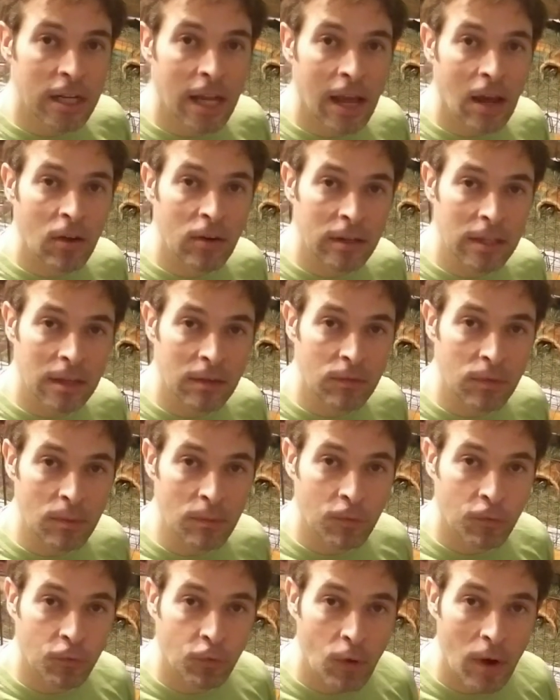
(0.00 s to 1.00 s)
it out and give them
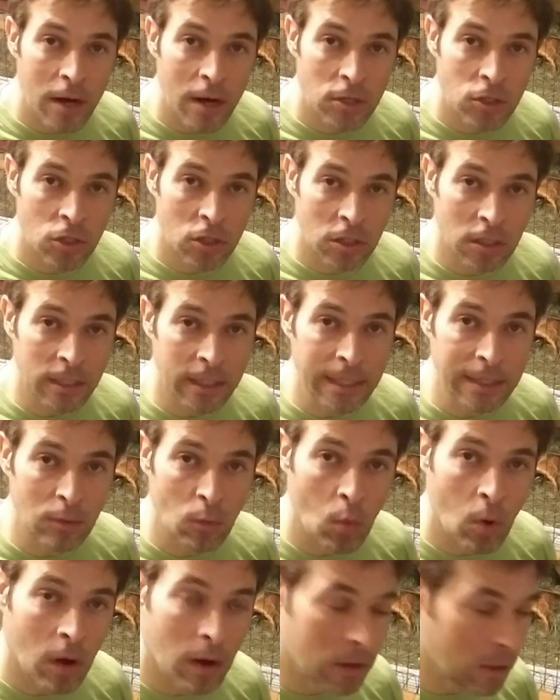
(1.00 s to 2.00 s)
fresh, clean
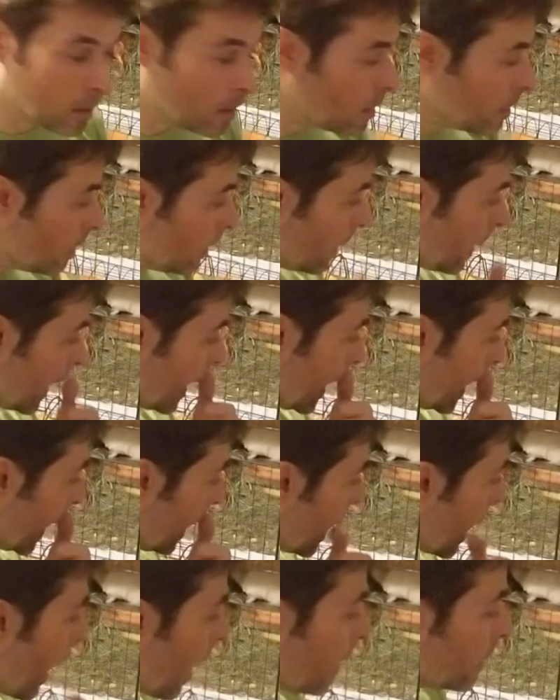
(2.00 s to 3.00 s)
water.
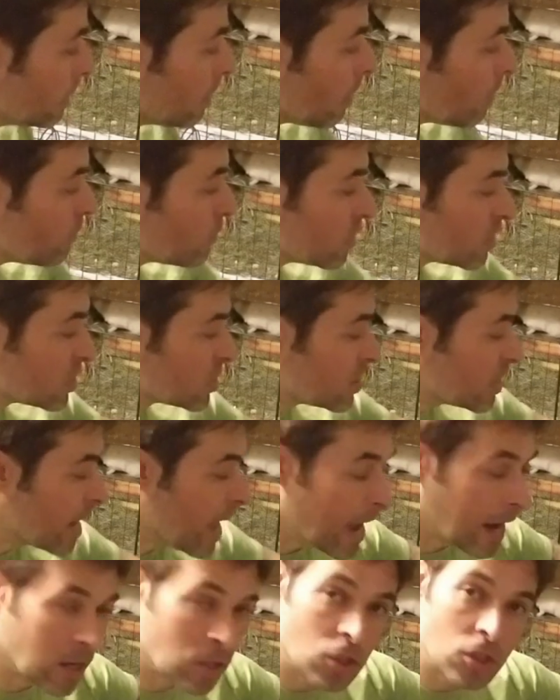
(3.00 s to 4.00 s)
And I love the
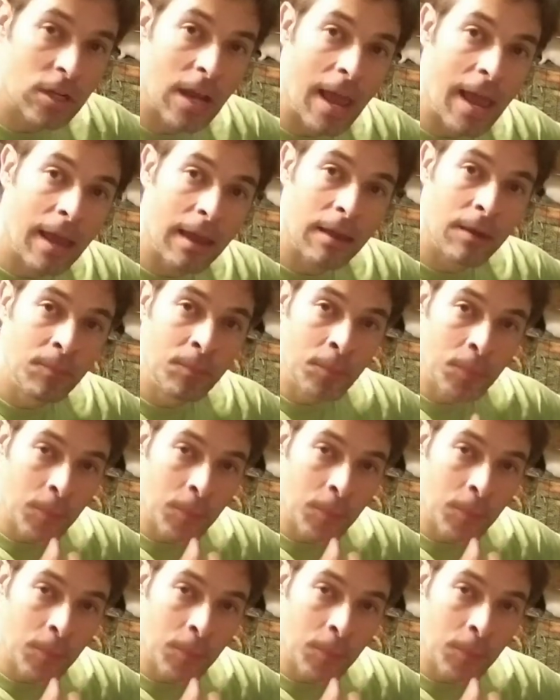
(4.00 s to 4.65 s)
snack shack.